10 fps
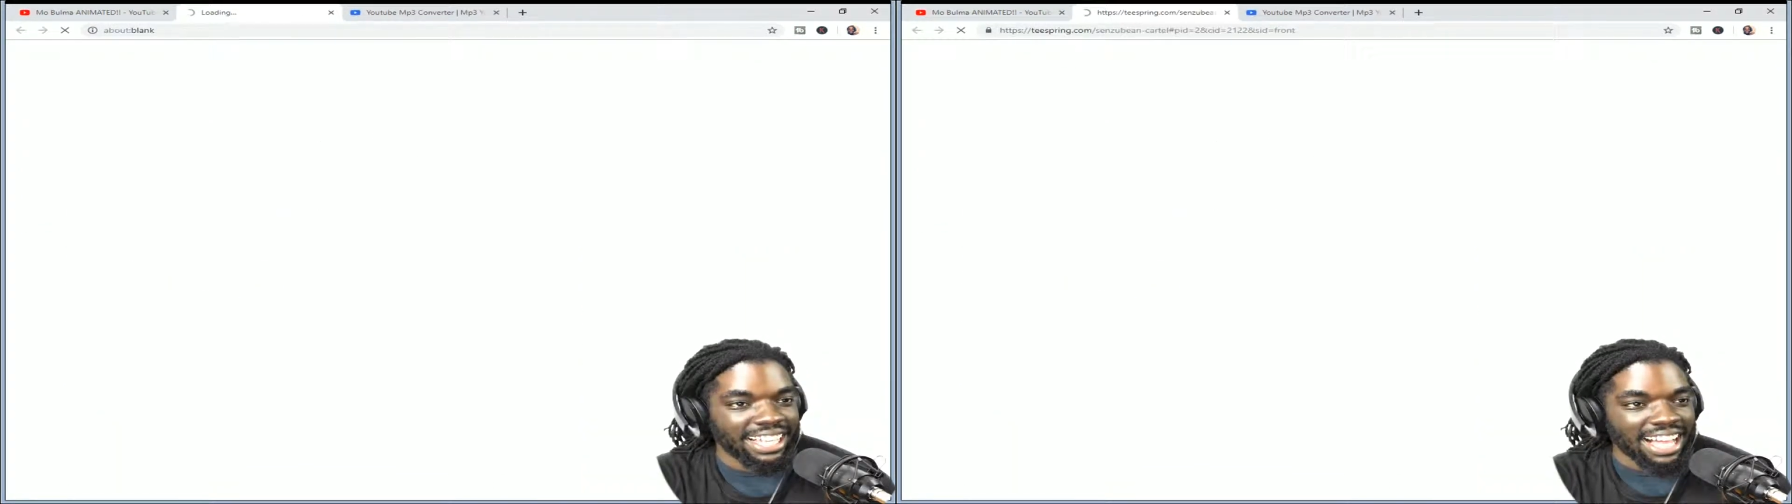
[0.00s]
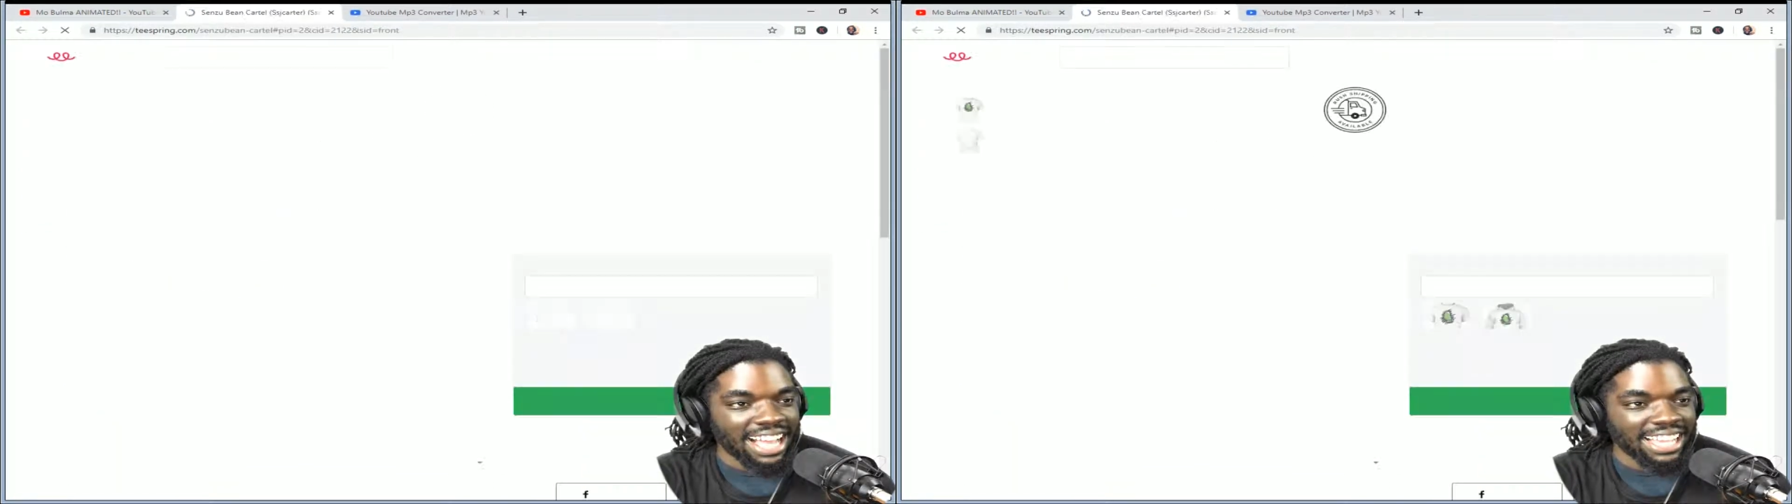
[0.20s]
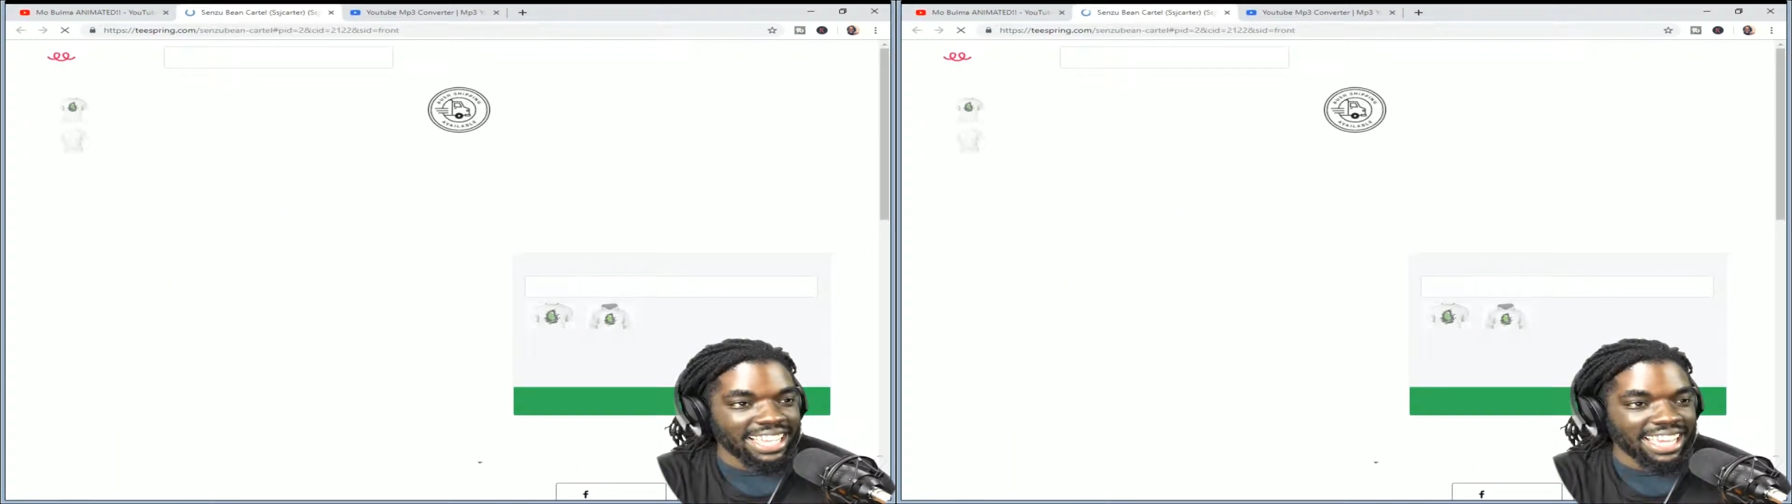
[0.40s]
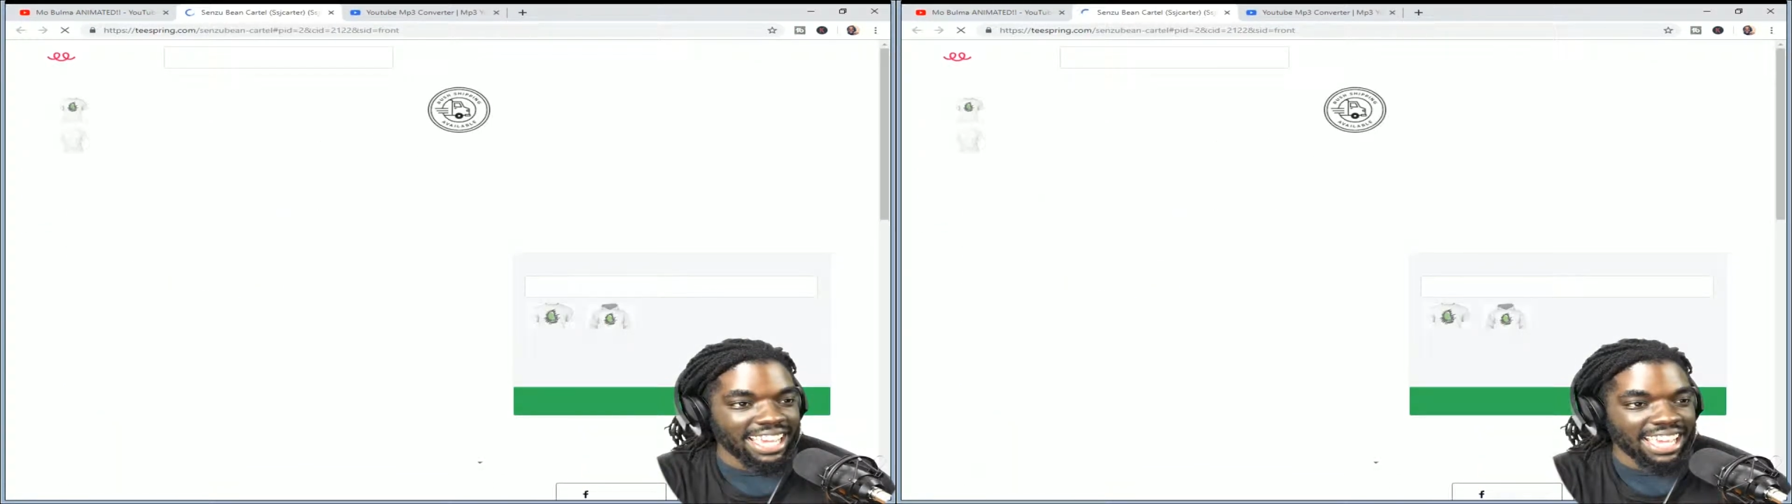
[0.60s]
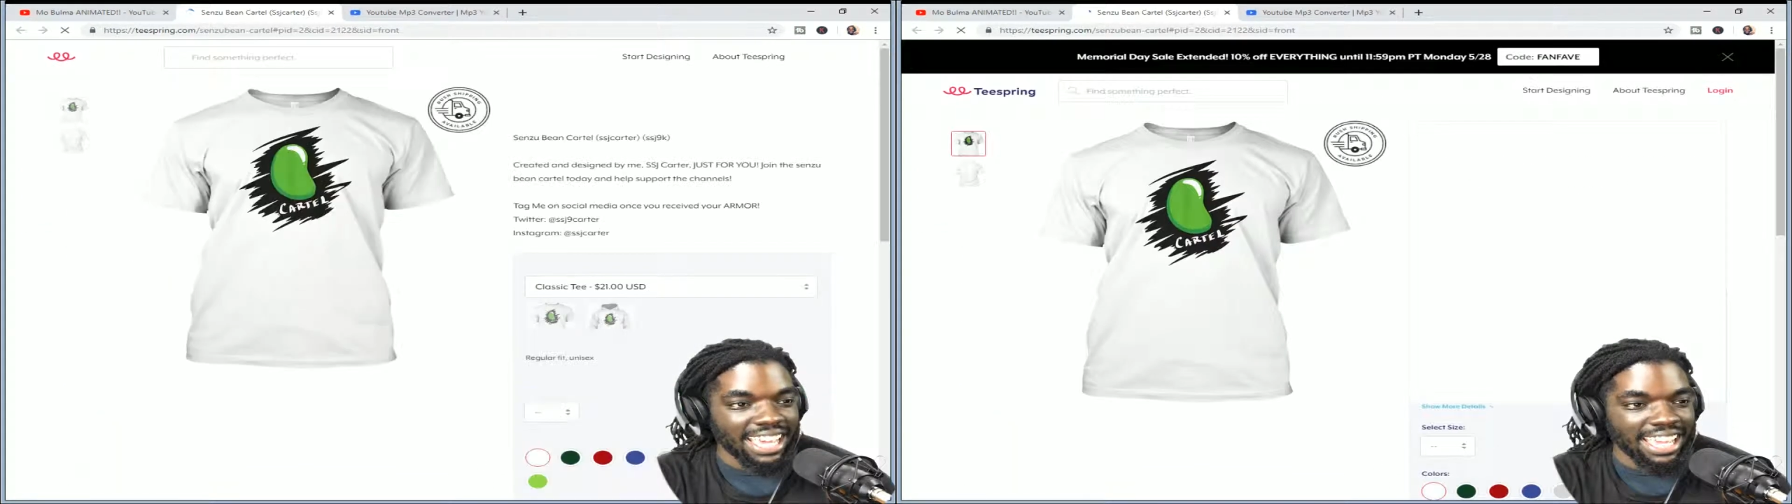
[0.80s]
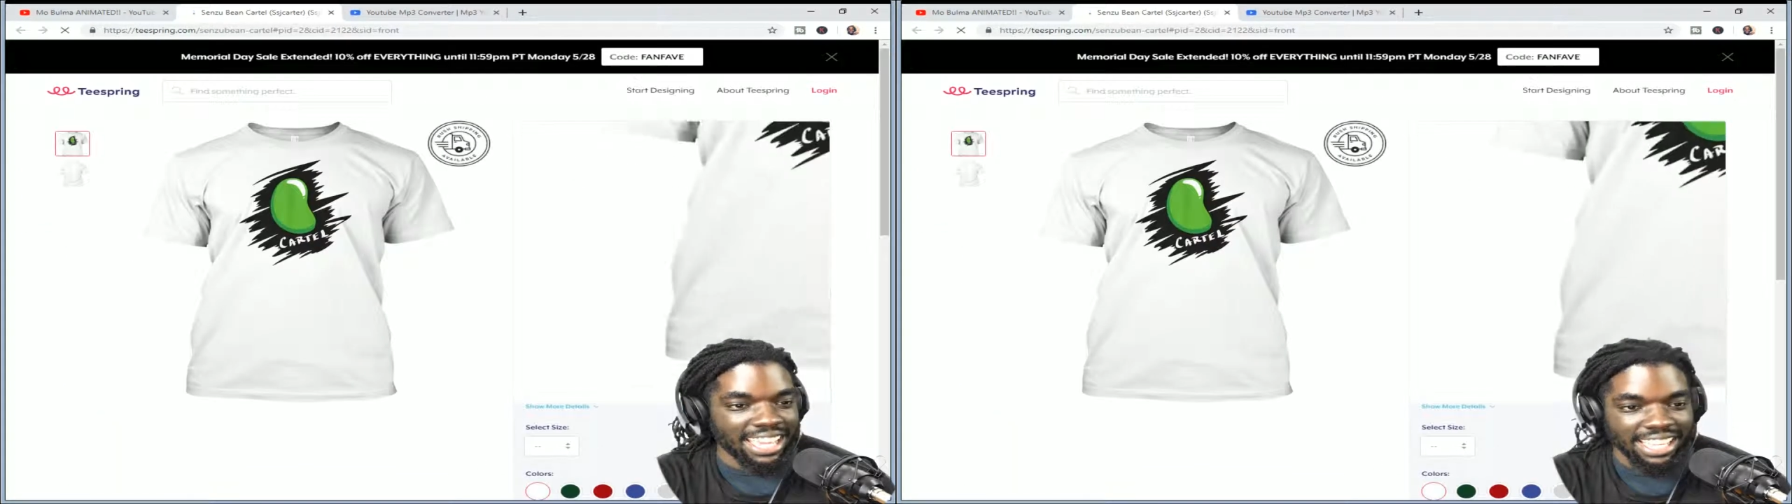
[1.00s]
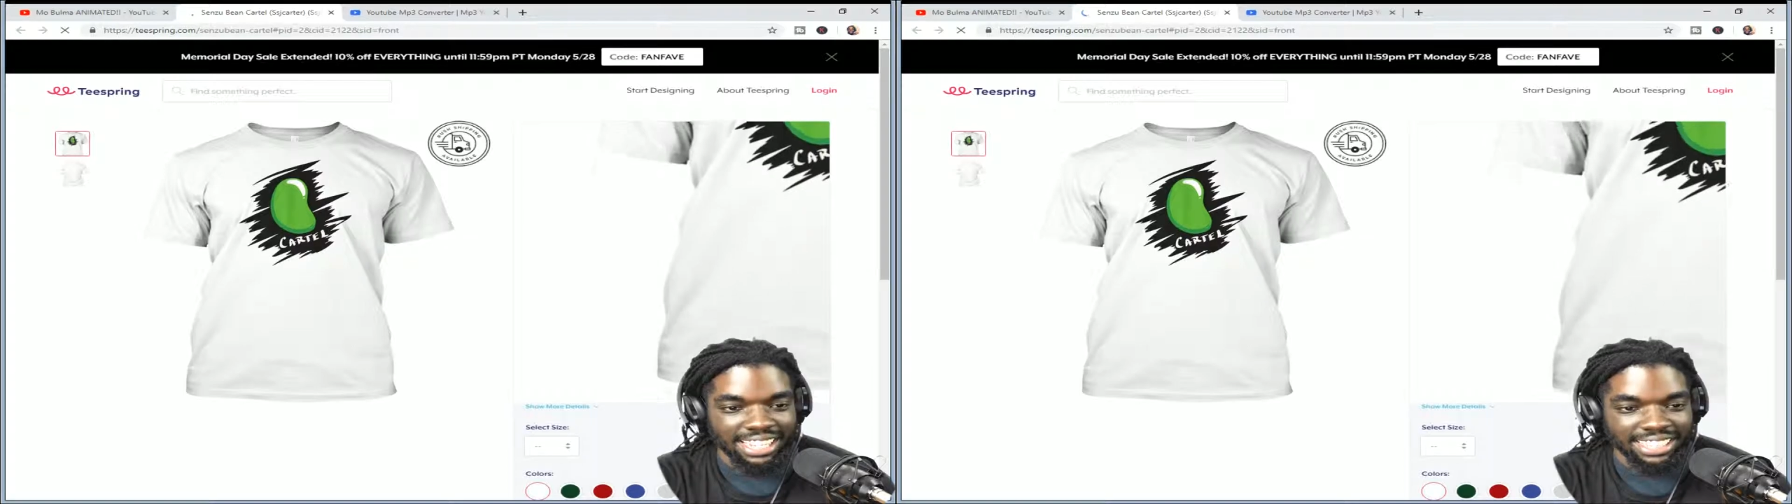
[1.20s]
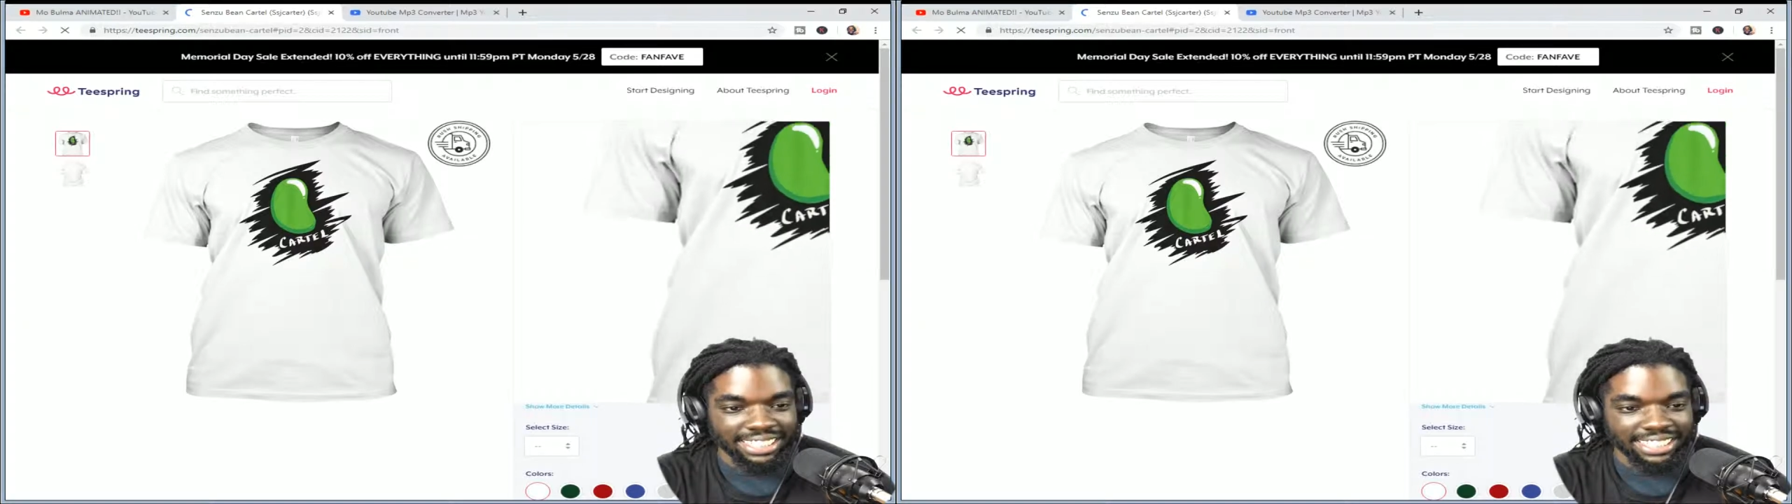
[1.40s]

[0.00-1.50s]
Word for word: I can't hate.